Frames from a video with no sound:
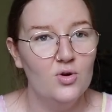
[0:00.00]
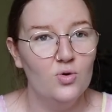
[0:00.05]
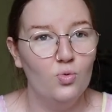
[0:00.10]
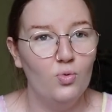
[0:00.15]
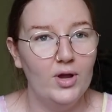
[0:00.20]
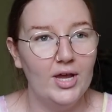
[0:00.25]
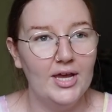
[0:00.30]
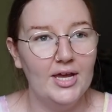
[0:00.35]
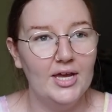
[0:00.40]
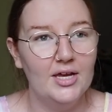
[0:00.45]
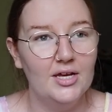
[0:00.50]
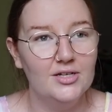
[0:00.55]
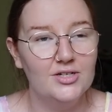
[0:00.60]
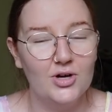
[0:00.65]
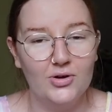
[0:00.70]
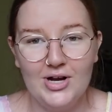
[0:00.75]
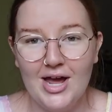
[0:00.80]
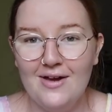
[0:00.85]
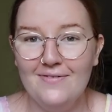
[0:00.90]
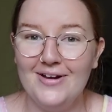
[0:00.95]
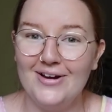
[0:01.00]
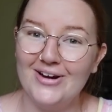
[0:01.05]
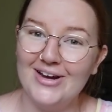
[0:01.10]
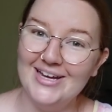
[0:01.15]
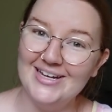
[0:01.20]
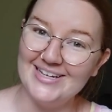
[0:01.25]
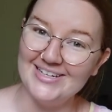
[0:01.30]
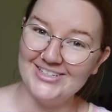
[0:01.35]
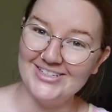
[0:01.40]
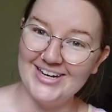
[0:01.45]
We don't have air
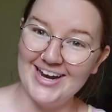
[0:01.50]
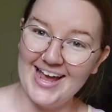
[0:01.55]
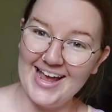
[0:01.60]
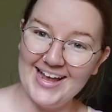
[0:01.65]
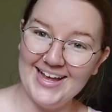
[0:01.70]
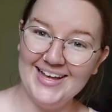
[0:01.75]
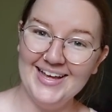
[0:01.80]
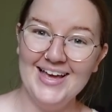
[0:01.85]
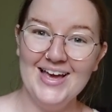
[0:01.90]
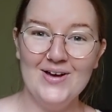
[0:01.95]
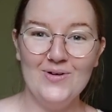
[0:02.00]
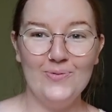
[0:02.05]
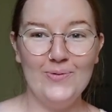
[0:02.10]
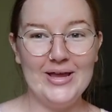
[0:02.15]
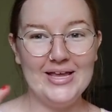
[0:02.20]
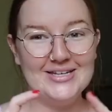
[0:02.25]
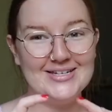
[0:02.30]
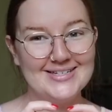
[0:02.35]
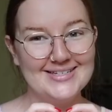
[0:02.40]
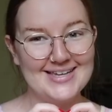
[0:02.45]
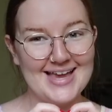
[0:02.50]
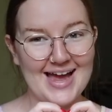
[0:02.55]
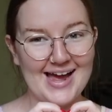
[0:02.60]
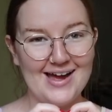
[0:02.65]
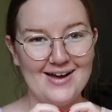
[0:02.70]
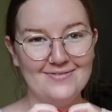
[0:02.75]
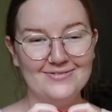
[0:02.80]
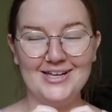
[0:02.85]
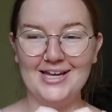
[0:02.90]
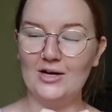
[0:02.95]
conditioning. We just
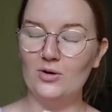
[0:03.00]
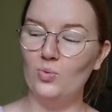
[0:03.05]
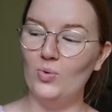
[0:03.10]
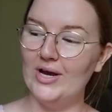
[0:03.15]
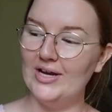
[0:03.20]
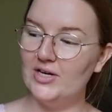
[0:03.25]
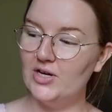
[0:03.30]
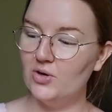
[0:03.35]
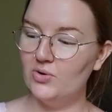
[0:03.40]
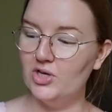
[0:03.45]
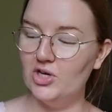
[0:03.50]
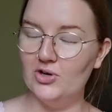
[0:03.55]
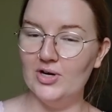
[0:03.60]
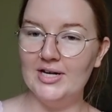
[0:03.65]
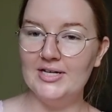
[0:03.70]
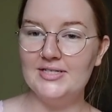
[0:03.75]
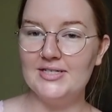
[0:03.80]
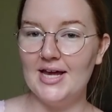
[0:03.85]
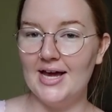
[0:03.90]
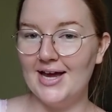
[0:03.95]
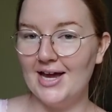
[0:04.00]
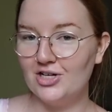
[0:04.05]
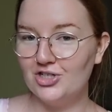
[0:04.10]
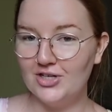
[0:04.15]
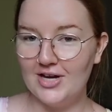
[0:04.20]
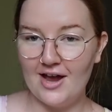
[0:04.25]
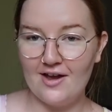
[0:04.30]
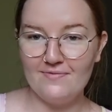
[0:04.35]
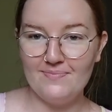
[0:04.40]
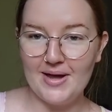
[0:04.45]
have like window units. I
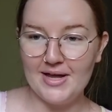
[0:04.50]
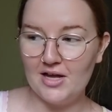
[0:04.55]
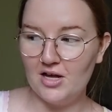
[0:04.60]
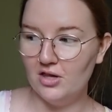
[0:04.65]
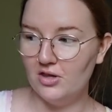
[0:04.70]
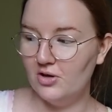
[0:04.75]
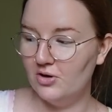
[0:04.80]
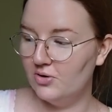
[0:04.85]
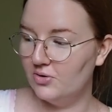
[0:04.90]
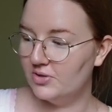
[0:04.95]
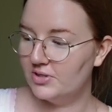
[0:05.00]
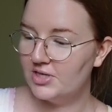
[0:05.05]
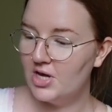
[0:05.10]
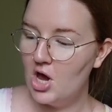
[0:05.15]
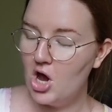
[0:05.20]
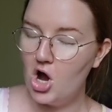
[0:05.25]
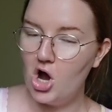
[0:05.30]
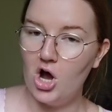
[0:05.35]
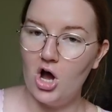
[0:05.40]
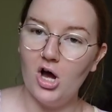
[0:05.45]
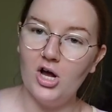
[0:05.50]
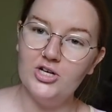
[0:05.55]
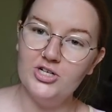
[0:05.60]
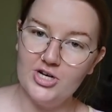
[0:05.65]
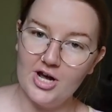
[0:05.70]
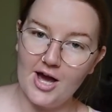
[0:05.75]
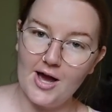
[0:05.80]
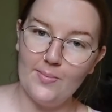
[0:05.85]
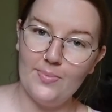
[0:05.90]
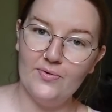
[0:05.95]
actually have my clothes on
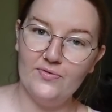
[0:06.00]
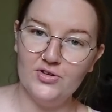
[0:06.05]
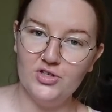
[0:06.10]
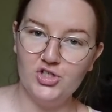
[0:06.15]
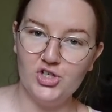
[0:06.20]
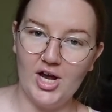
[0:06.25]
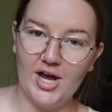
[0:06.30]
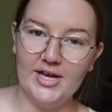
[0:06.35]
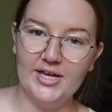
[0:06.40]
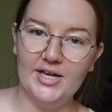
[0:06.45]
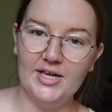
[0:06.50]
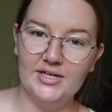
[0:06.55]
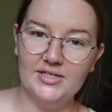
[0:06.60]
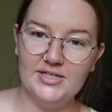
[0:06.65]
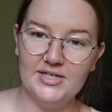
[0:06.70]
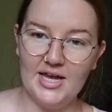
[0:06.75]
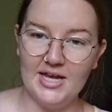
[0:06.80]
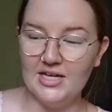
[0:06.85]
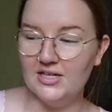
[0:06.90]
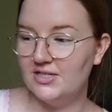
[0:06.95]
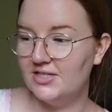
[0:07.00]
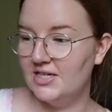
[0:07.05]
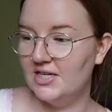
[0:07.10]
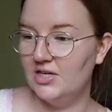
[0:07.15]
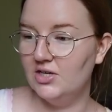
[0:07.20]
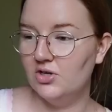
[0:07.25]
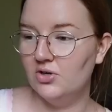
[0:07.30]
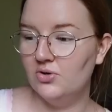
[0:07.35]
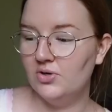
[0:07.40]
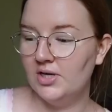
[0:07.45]
top of a giant
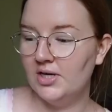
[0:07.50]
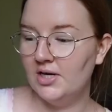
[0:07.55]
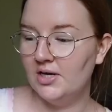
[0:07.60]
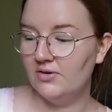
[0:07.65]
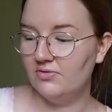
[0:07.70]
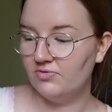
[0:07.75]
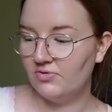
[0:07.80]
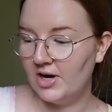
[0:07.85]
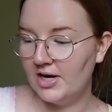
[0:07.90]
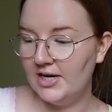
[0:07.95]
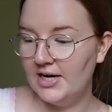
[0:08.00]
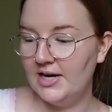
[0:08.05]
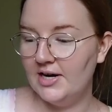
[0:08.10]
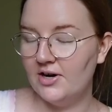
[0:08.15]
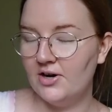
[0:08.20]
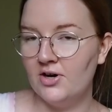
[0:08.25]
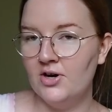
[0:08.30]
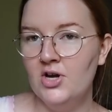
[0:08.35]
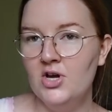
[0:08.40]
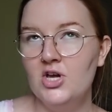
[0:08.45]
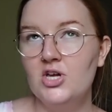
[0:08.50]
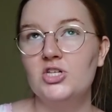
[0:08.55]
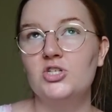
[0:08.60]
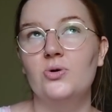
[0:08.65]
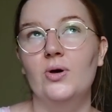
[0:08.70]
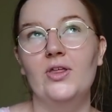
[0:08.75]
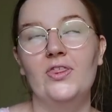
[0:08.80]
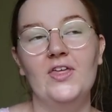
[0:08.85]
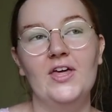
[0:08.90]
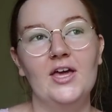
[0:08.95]
AC unit right here. So
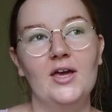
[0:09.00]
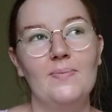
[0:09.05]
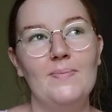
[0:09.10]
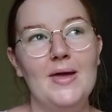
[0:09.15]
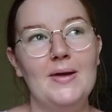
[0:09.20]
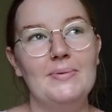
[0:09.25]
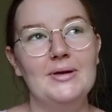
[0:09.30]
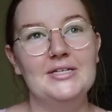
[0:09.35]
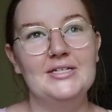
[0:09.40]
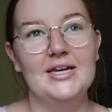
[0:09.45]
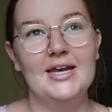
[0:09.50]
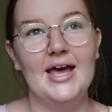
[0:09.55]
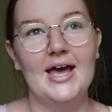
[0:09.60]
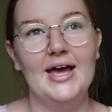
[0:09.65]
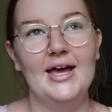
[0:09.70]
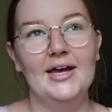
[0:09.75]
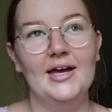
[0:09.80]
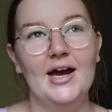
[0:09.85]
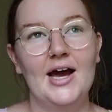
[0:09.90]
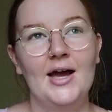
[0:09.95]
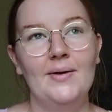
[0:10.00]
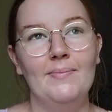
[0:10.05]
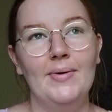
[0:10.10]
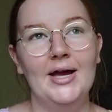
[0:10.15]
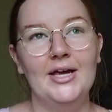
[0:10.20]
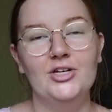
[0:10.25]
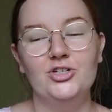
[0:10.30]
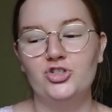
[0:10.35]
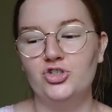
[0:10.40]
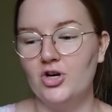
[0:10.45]
I think maybe today I
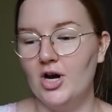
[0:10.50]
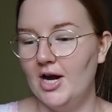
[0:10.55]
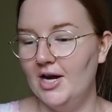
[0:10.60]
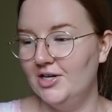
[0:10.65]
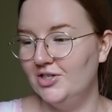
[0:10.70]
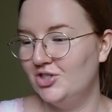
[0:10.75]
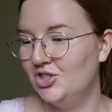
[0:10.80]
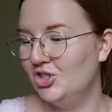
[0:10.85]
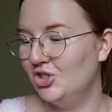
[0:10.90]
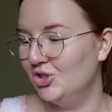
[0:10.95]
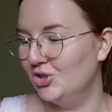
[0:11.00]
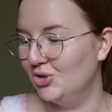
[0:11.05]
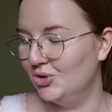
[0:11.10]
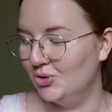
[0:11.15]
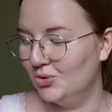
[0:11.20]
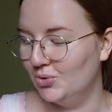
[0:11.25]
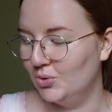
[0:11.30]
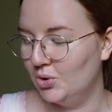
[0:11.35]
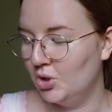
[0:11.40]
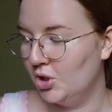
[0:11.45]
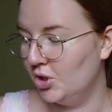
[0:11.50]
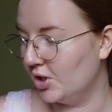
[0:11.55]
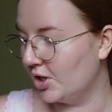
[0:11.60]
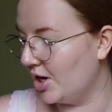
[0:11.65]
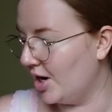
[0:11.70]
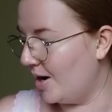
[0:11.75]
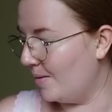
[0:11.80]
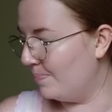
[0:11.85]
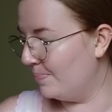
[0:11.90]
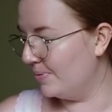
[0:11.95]
might try to hook
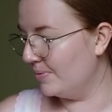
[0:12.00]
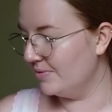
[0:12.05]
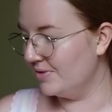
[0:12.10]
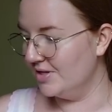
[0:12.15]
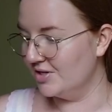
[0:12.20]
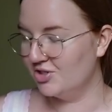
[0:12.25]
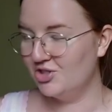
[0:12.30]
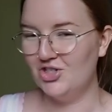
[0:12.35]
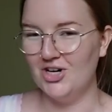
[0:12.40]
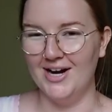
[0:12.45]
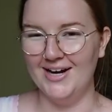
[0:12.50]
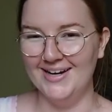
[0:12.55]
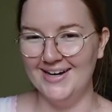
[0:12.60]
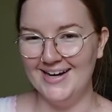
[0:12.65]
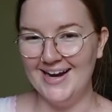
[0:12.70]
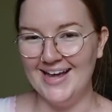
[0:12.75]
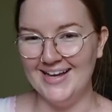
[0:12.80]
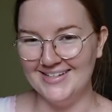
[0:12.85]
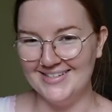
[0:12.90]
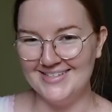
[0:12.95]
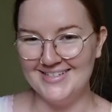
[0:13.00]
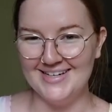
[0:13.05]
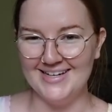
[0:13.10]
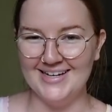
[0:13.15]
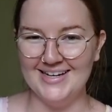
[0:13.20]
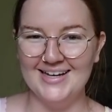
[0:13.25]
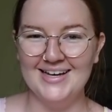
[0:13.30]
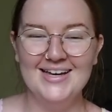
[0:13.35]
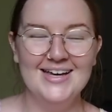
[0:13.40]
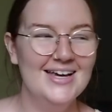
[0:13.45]
up this giant
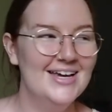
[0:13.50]
AC